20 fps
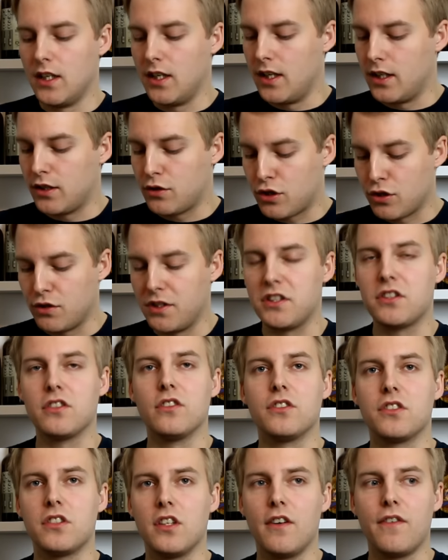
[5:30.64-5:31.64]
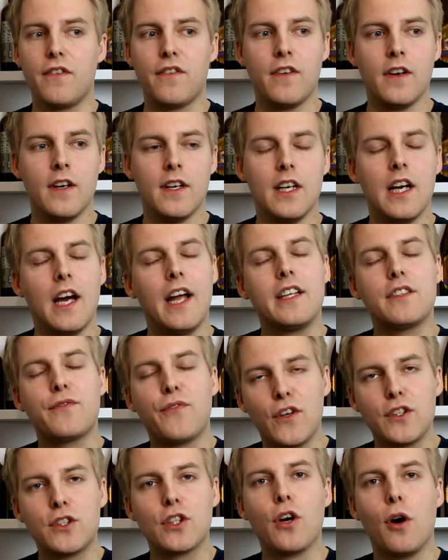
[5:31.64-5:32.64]
Uh, traditional stuff. And it's
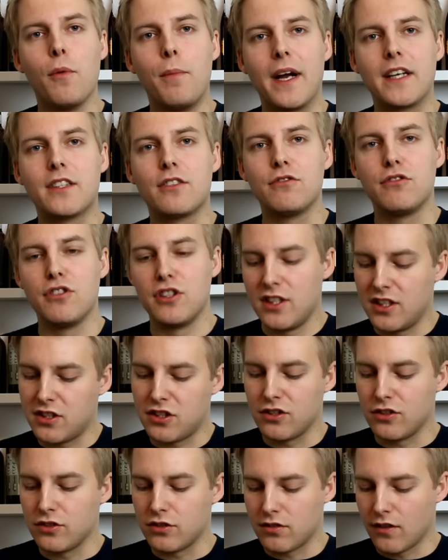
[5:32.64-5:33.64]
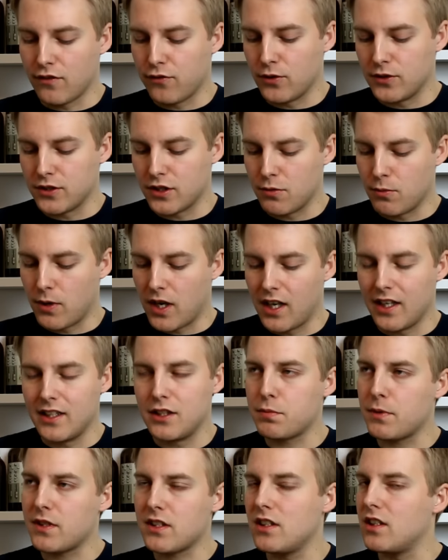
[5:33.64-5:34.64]
fun to go back to traditional stuff once in a while,
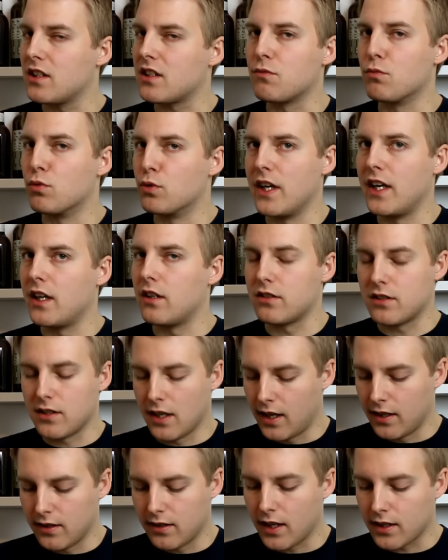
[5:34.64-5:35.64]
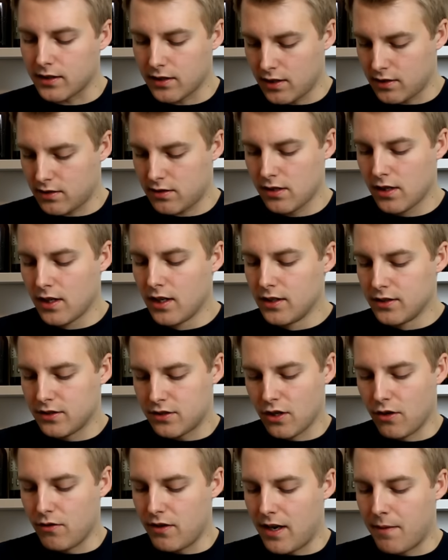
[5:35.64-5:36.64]
and especially this rare style like this.
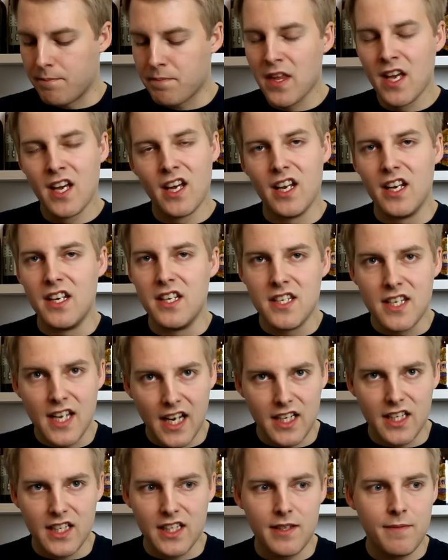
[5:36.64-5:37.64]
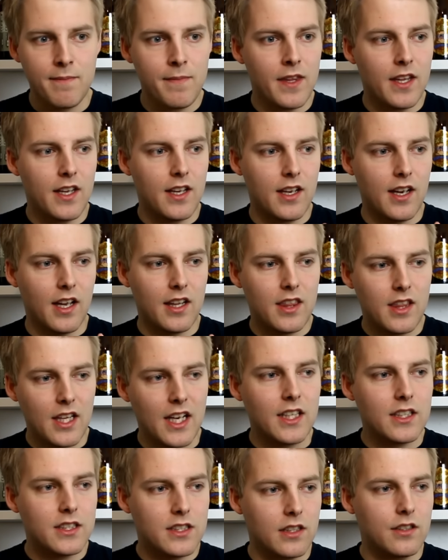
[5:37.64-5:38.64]
So yeah, 90. Uh, I
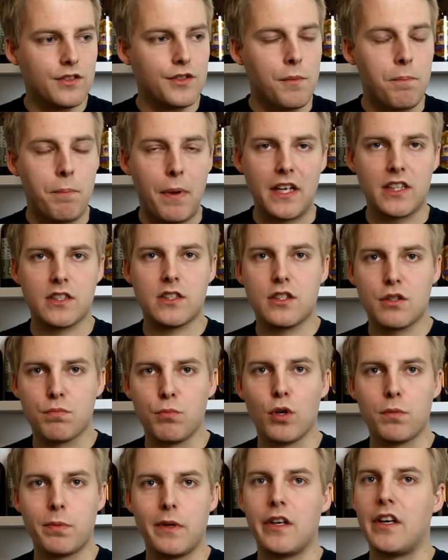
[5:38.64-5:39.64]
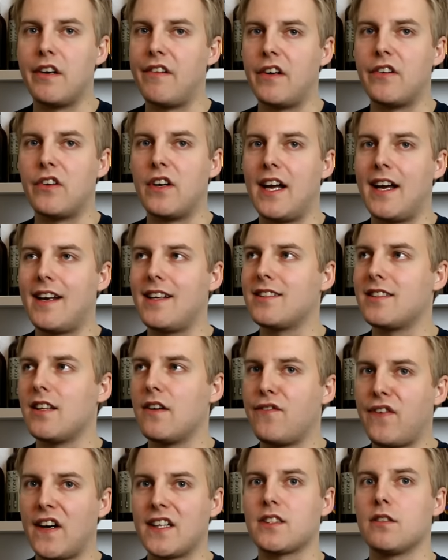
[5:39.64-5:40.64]
think still the best smoke beer I've ever had is
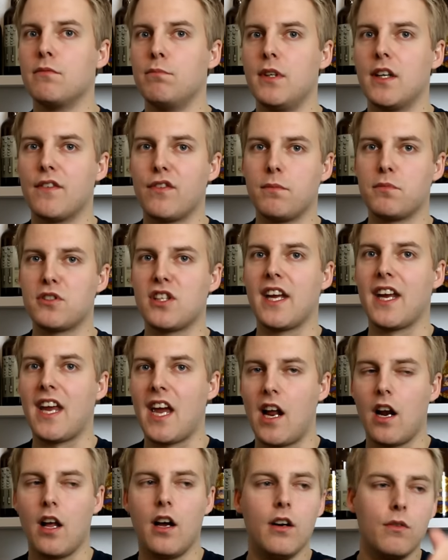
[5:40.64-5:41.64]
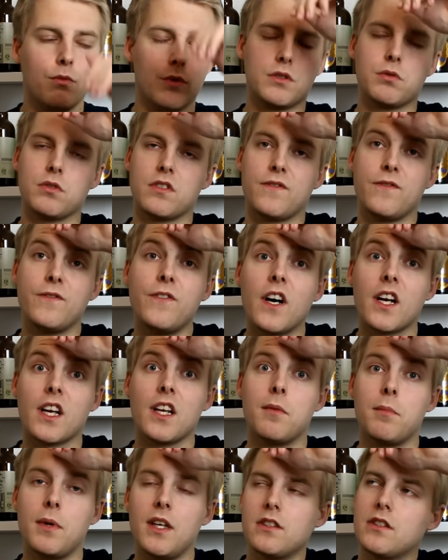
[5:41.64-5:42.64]
the beer from Schlenkerla, which was
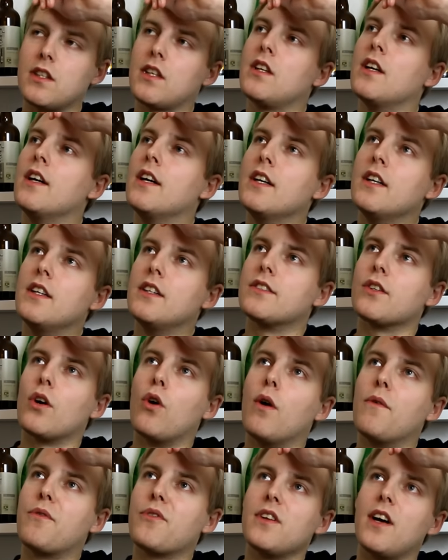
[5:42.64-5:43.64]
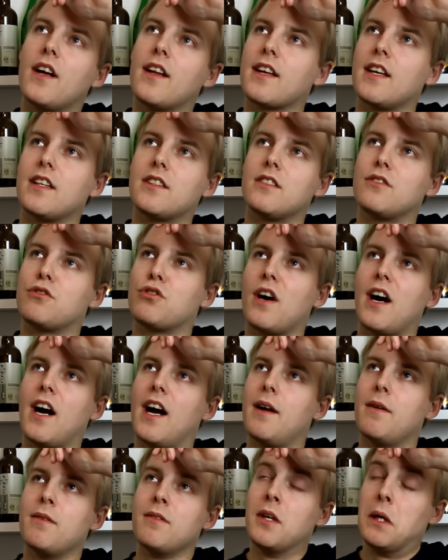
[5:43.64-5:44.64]
fucking amazing. So hopefully I'll get to
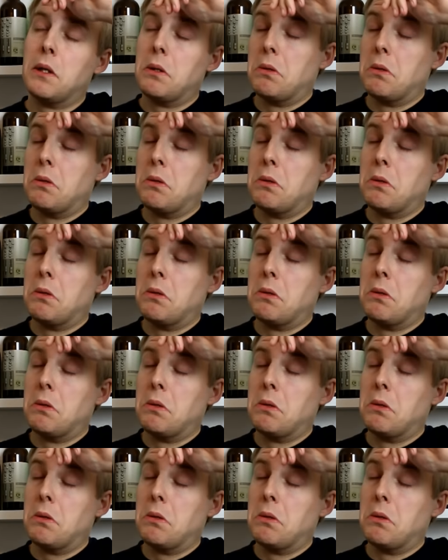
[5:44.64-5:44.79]
try,